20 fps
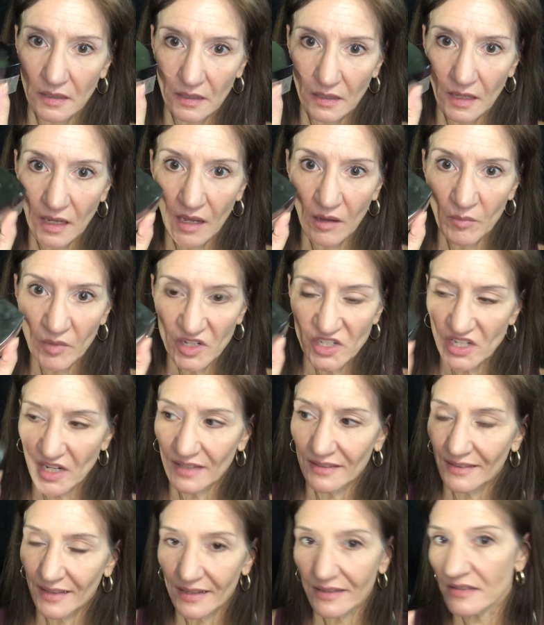how much I
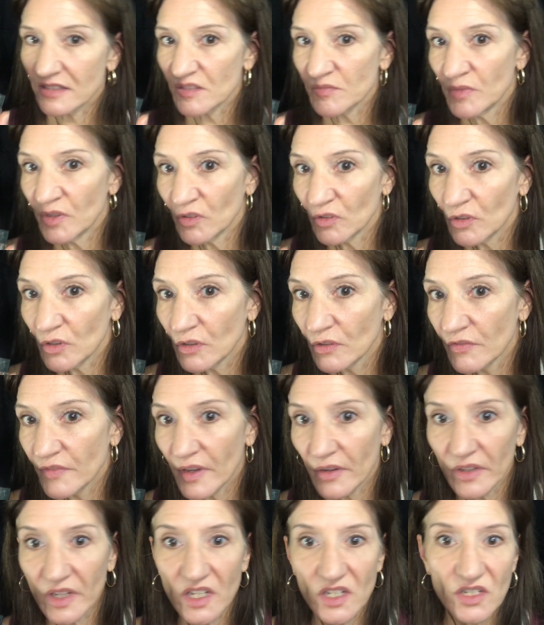like this mineral
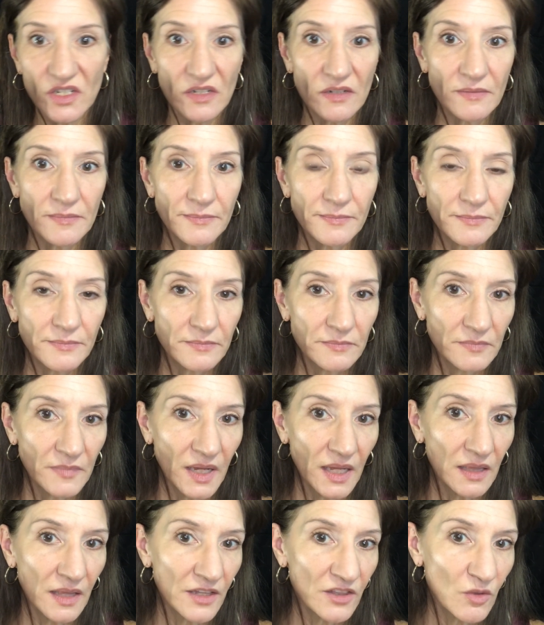foundation.
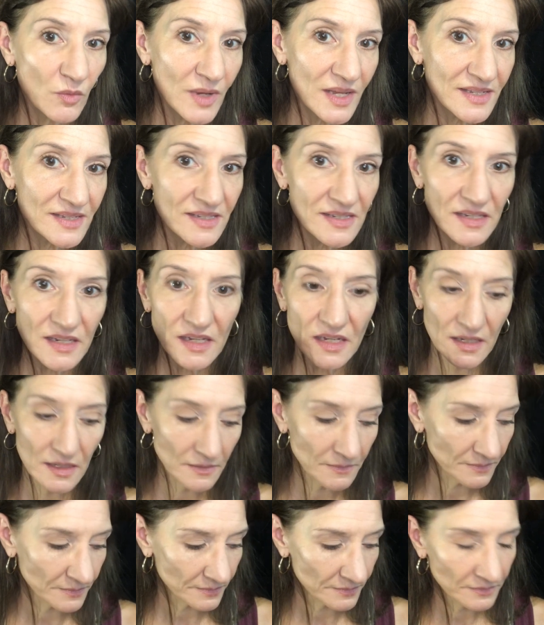I like the way it's
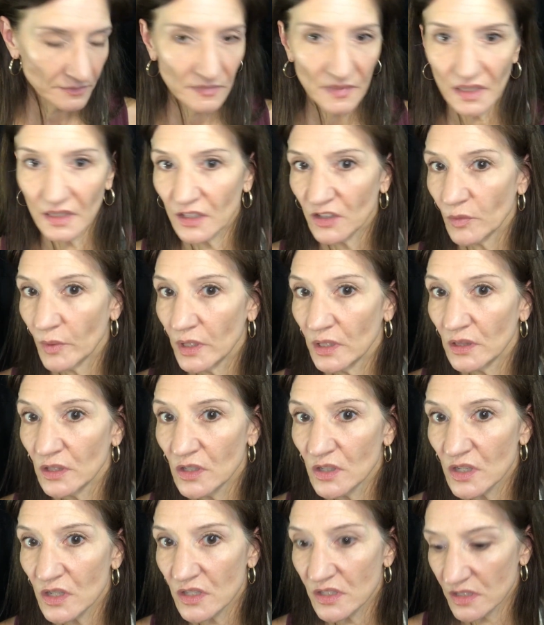sitting, I like the way it
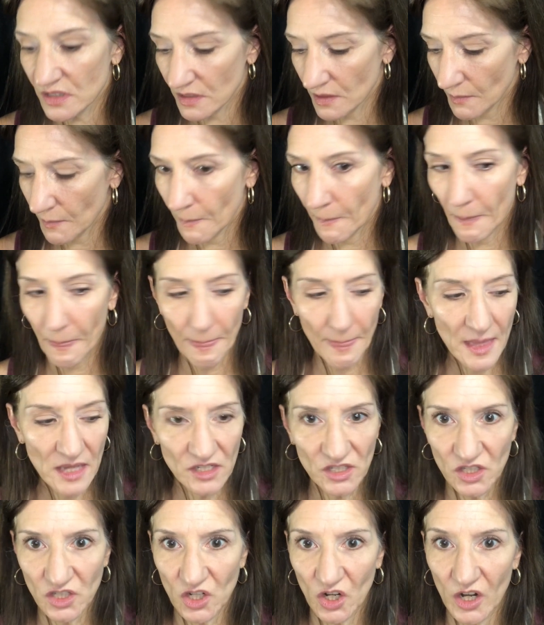looks.
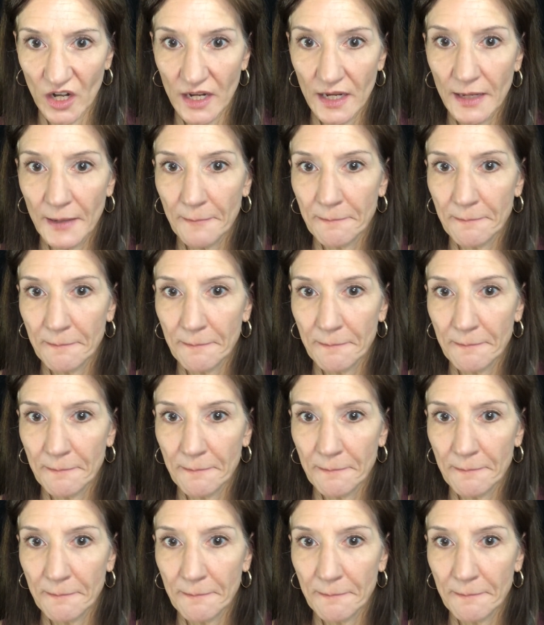Sorry.